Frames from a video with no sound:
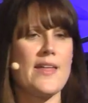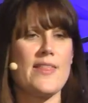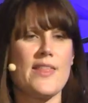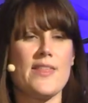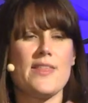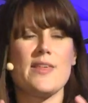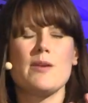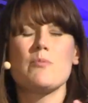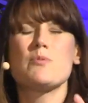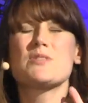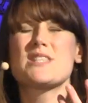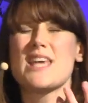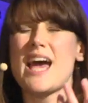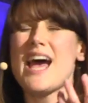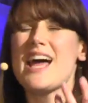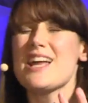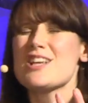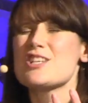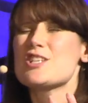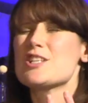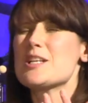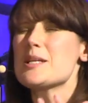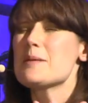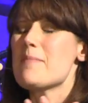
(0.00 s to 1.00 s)
he was
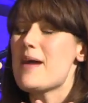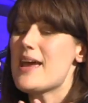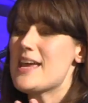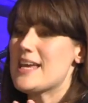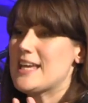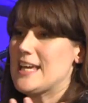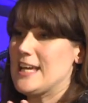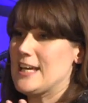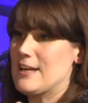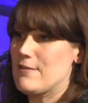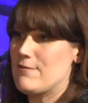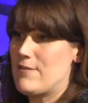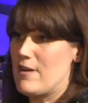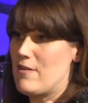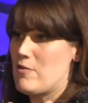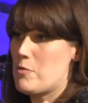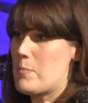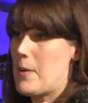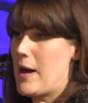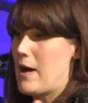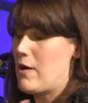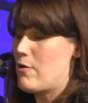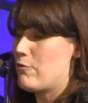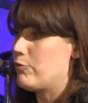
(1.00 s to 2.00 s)
actually making a very
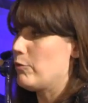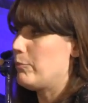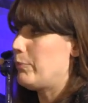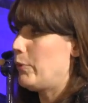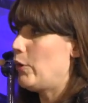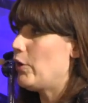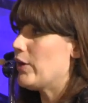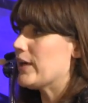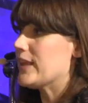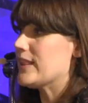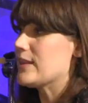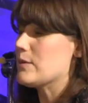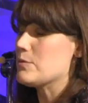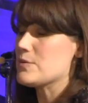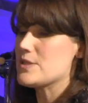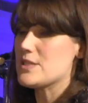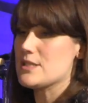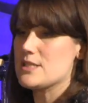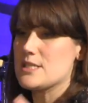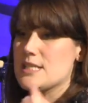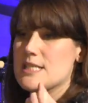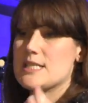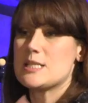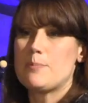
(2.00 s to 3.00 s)
powerful point. There was a
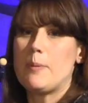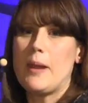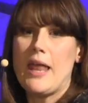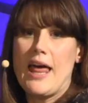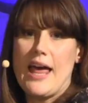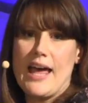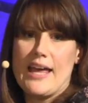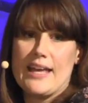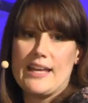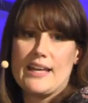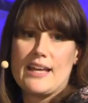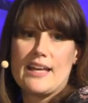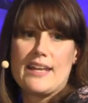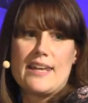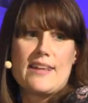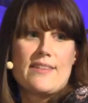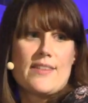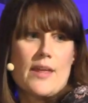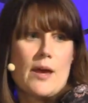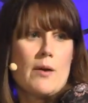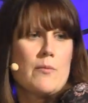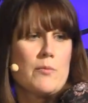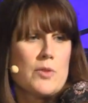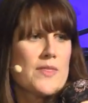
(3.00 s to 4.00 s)
display, and
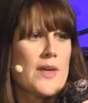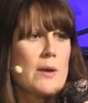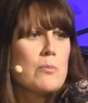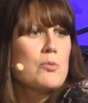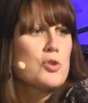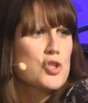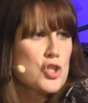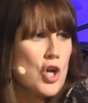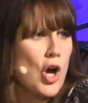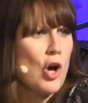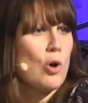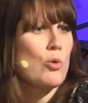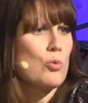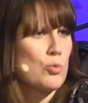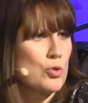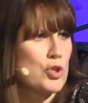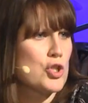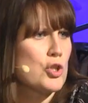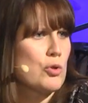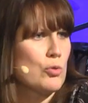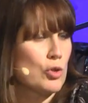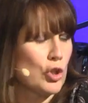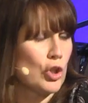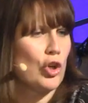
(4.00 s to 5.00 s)
they were told
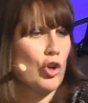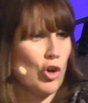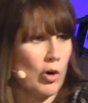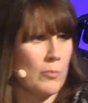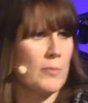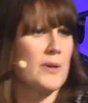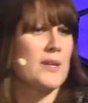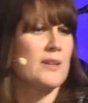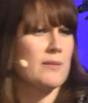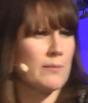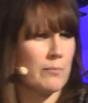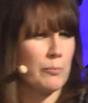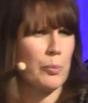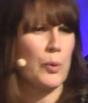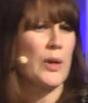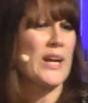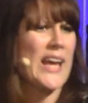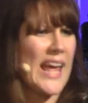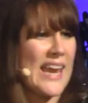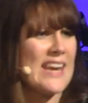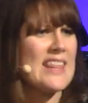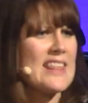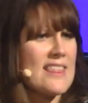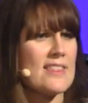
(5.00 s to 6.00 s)
you can come and bring
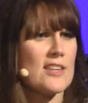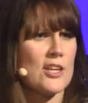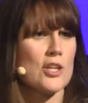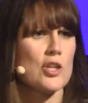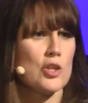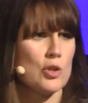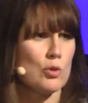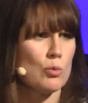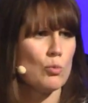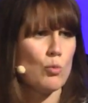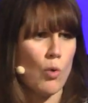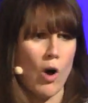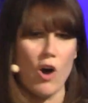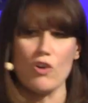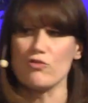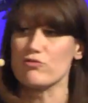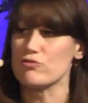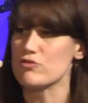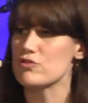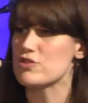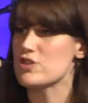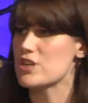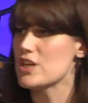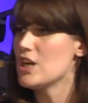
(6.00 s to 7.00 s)
anything you
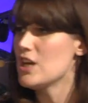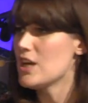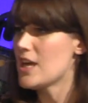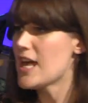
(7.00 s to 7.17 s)
want.